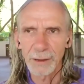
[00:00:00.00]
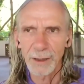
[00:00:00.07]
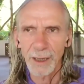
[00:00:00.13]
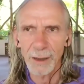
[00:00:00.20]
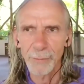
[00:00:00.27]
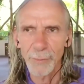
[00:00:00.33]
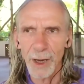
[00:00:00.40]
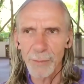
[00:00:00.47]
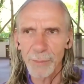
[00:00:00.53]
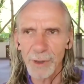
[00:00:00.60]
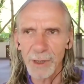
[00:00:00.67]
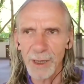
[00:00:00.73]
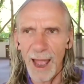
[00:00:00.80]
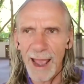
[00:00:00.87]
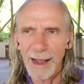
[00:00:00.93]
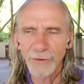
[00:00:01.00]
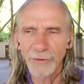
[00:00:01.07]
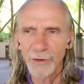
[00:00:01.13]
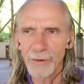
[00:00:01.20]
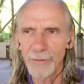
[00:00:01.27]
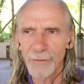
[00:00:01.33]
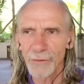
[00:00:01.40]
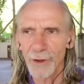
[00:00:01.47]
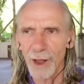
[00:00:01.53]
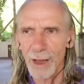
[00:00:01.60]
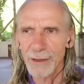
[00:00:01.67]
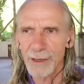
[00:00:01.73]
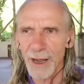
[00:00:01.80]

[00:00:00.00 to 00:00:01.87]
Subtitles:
there may be actions and